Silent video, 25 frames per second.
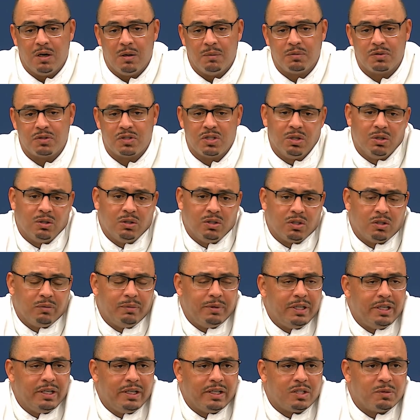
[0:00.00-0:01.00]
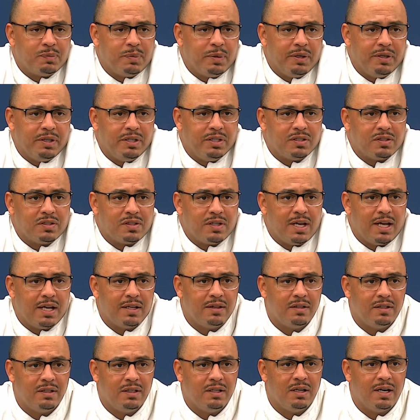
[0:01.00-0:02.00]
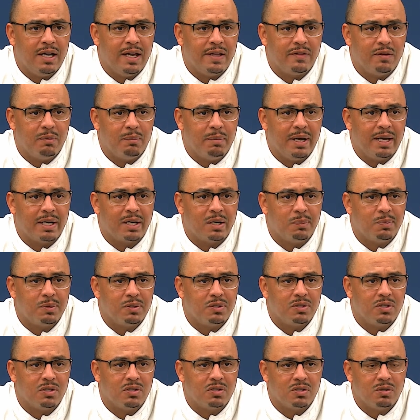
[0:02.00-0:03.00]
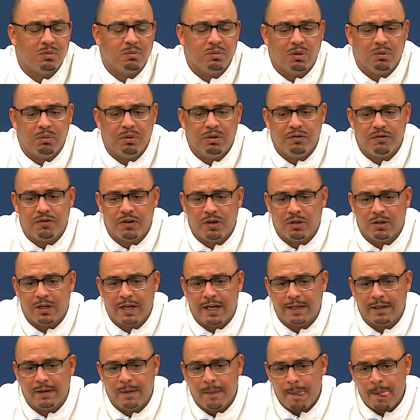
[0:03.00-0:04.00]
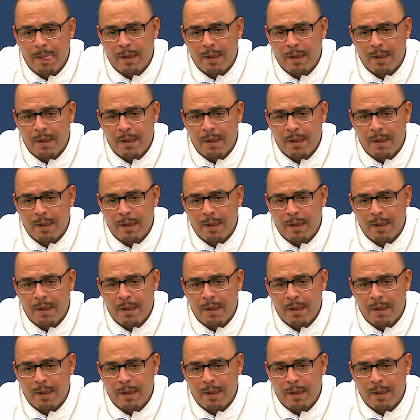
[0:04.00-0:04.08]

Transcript: Still a little bit inexperienced at the backer position, but we felt like